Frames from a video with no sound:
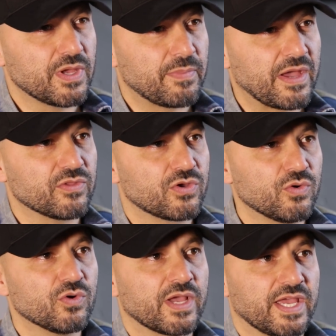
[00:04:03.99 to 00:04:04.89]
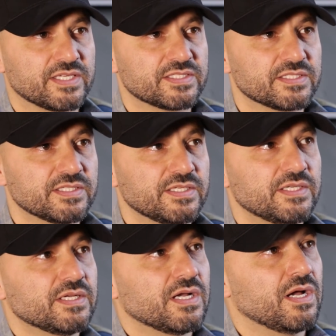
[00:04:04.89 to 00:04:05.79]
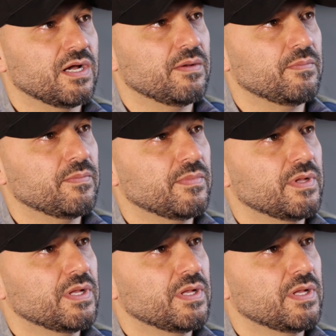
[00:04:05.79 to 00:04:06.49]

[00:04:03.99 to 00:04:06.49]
about the court case, um,